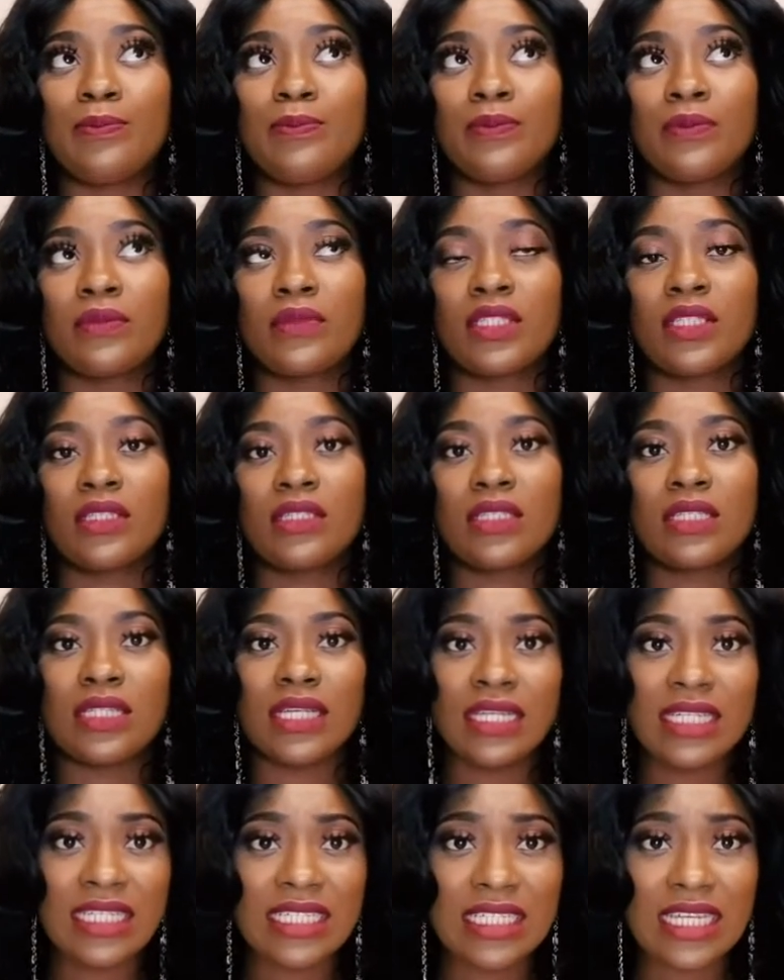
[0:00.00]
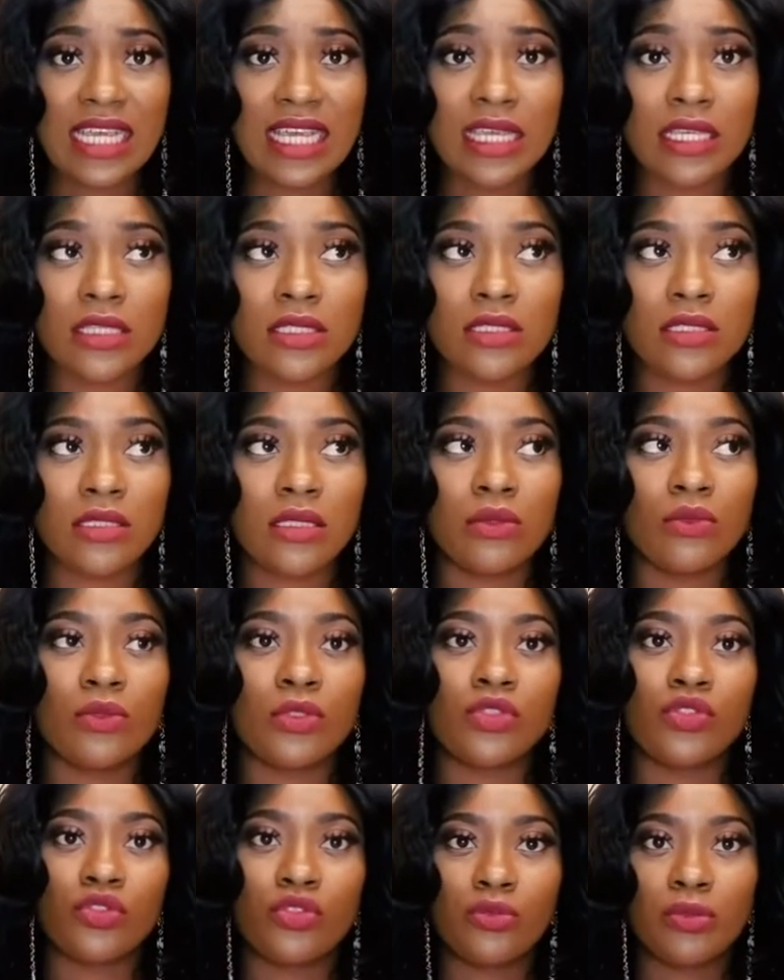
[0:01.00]
study days, which
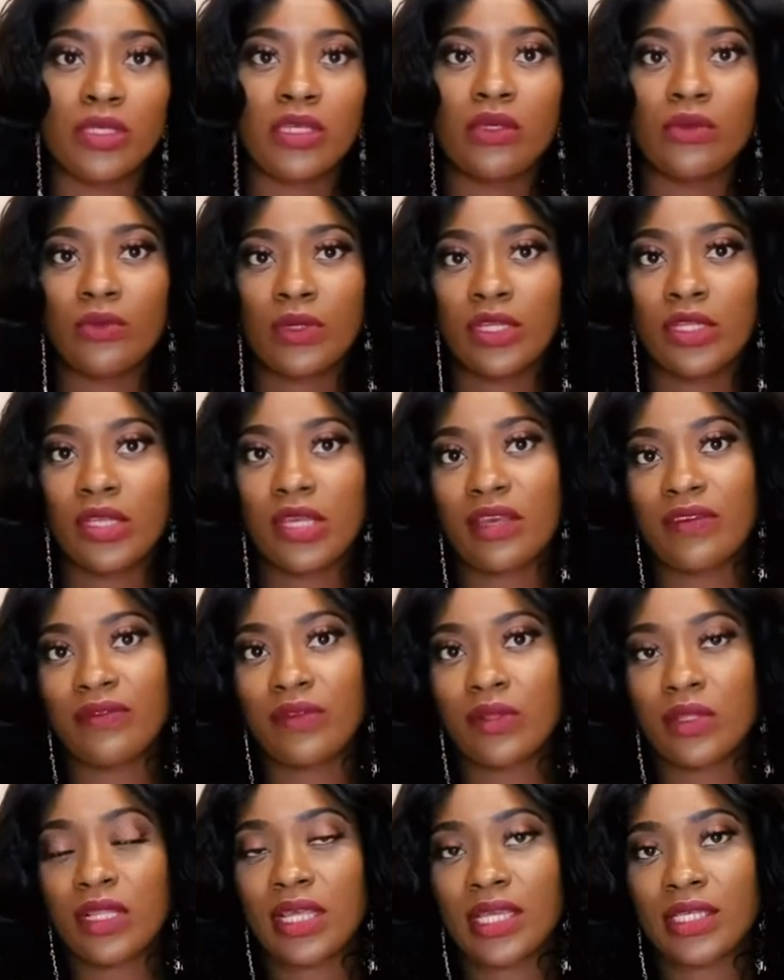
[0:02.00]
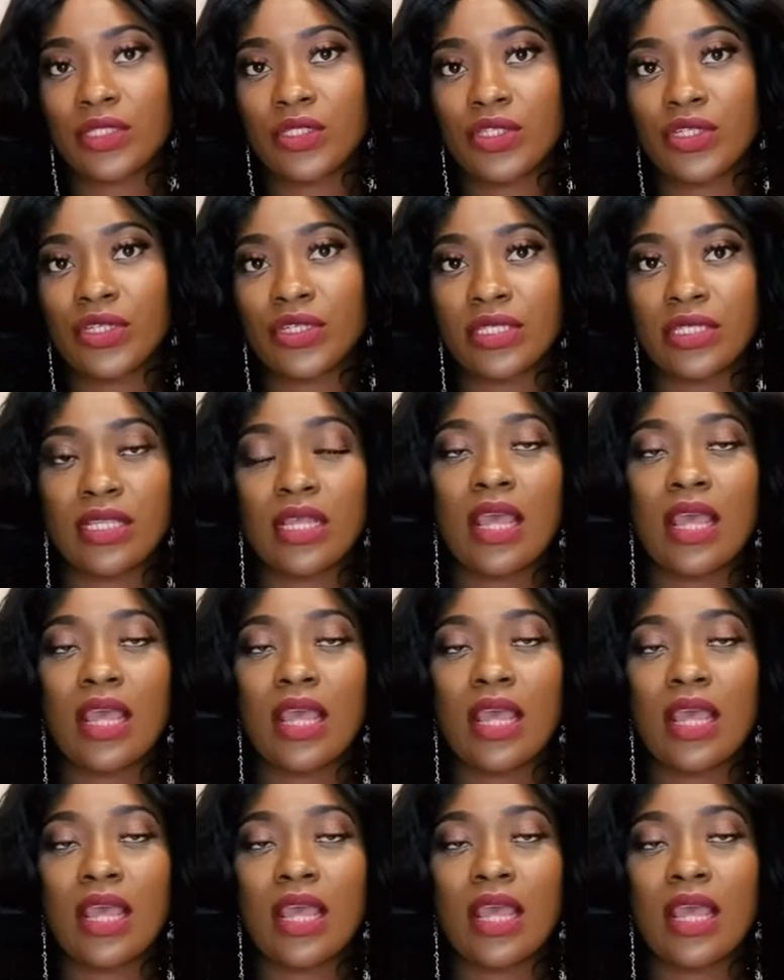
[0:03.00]
would be when you have your lectures,